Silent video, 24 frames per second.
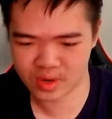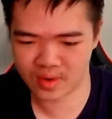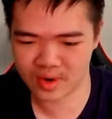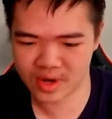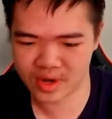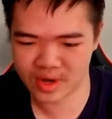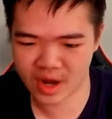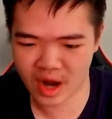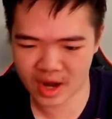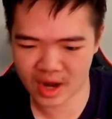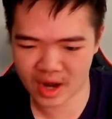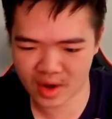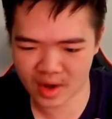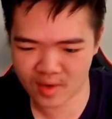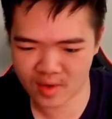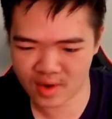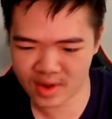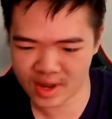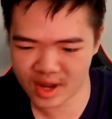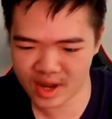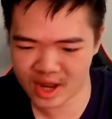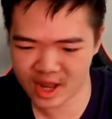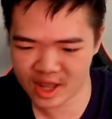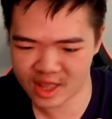his gun
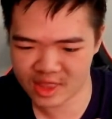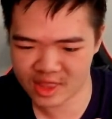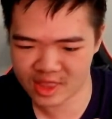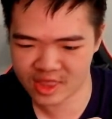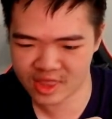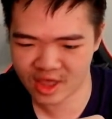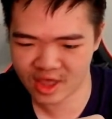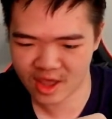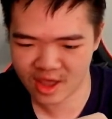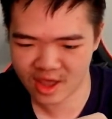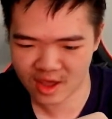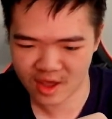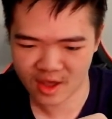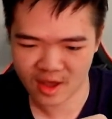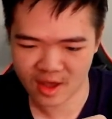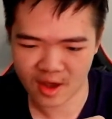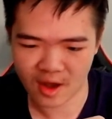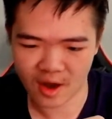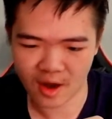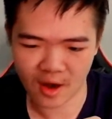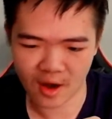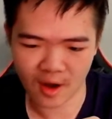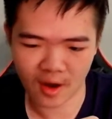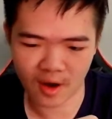underneath.
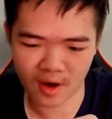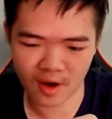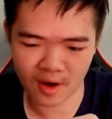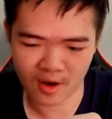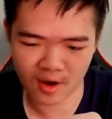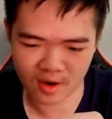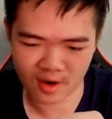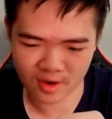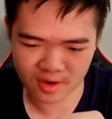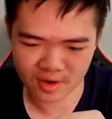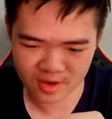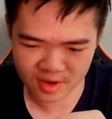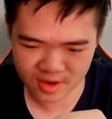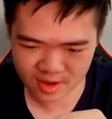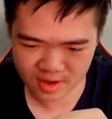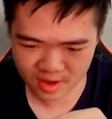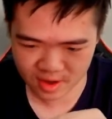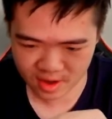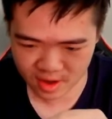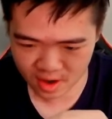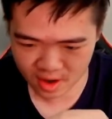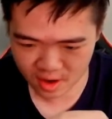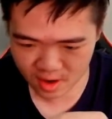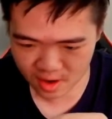Oh.
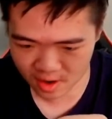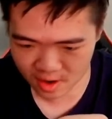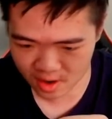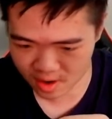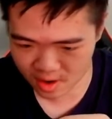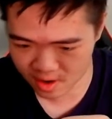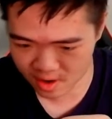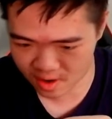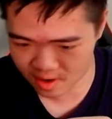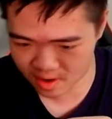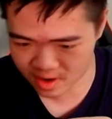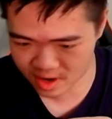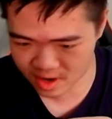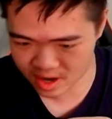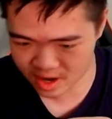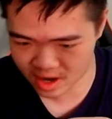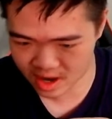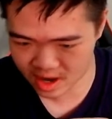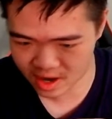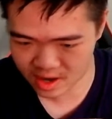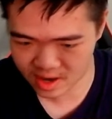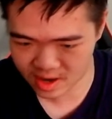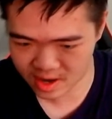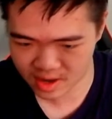Oh,
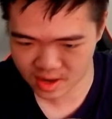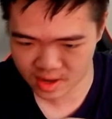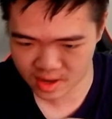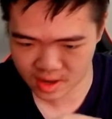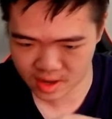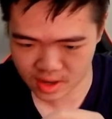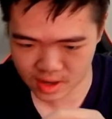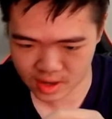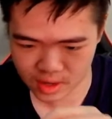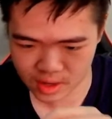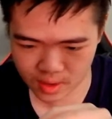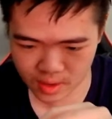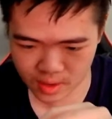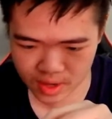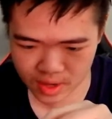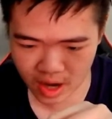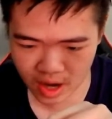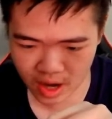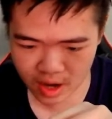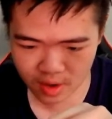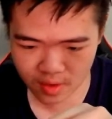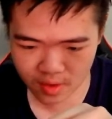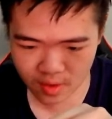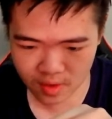okay. Store his
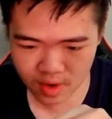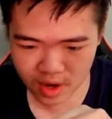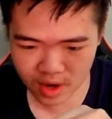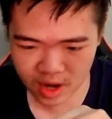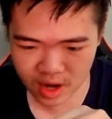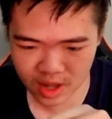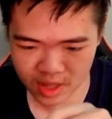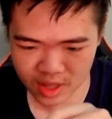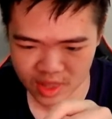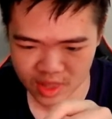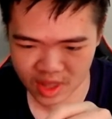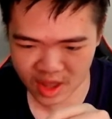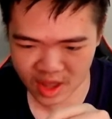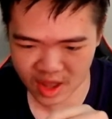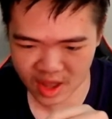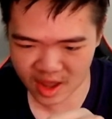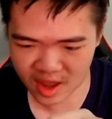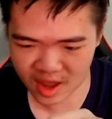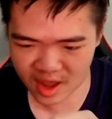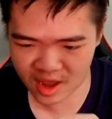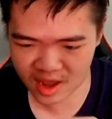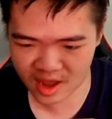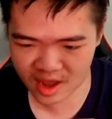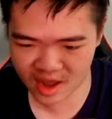gun underneath.
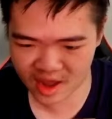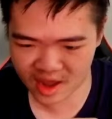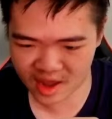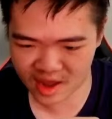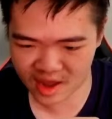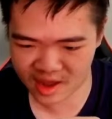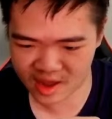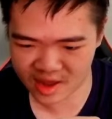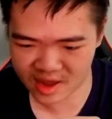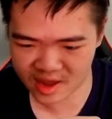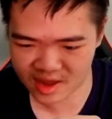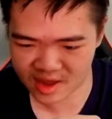Hey.